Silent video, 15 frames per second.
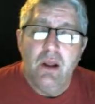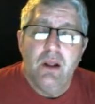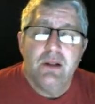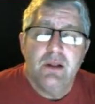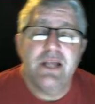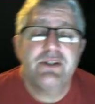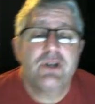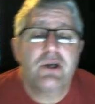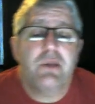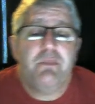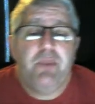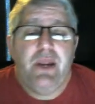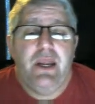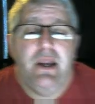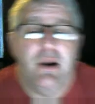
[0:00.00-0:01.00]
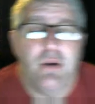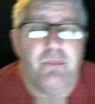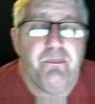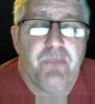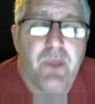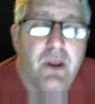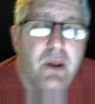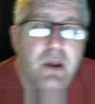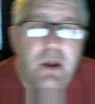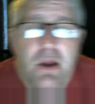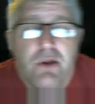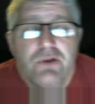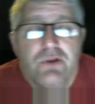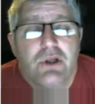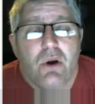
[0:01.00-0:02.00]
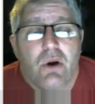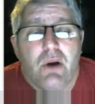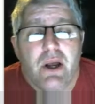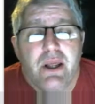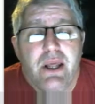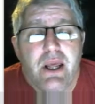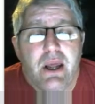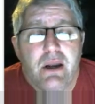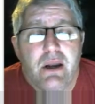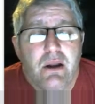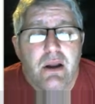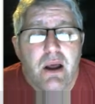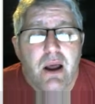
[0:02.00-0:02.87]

Let's look at B here. So again,